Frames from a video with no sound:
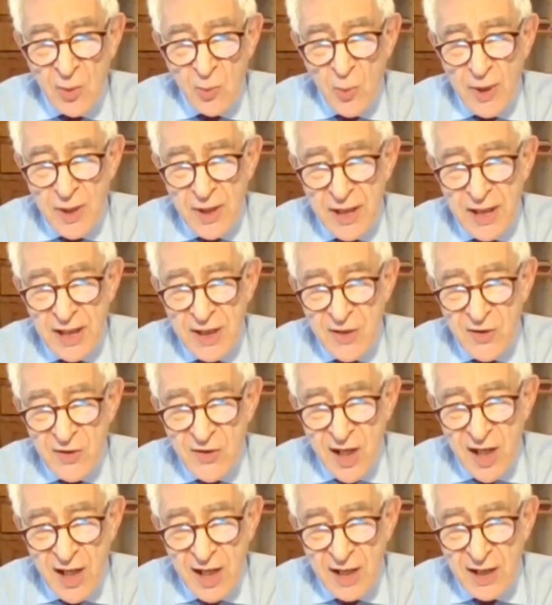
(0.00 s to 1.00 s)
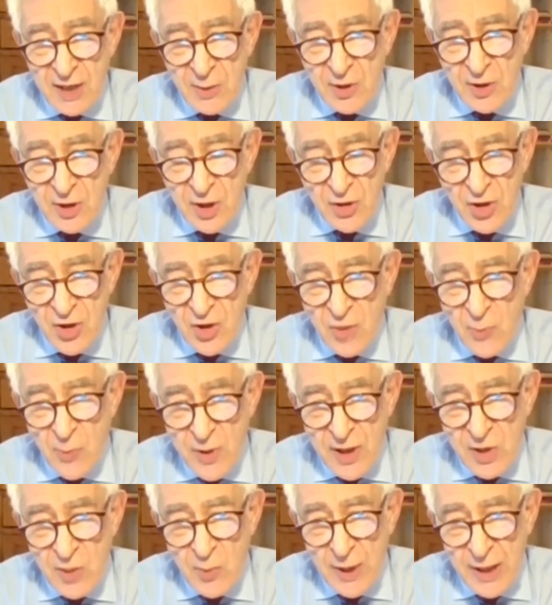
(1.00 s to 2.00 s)
with his not just
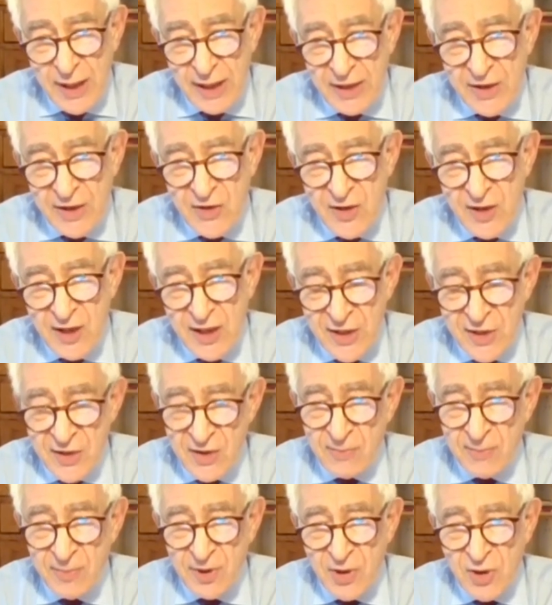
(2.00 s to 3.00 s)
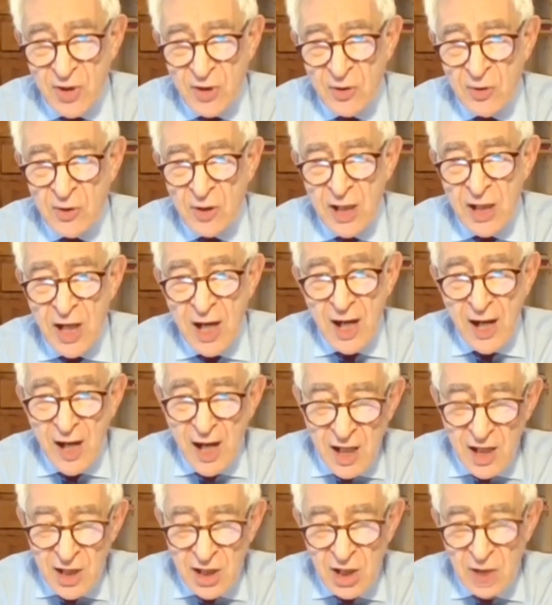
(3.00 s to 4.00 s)
with his willingness to listen, but to
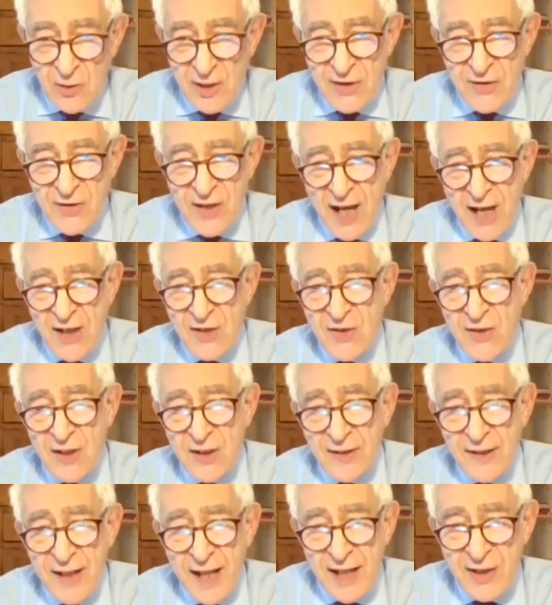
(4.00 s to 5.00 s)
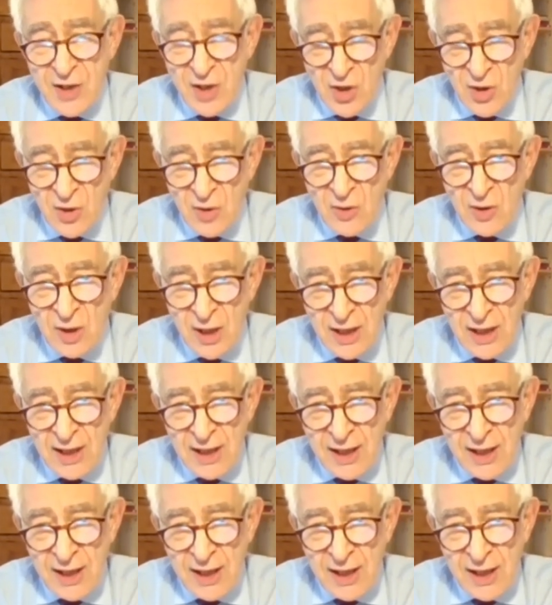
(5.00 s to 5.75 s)
argue his case and then to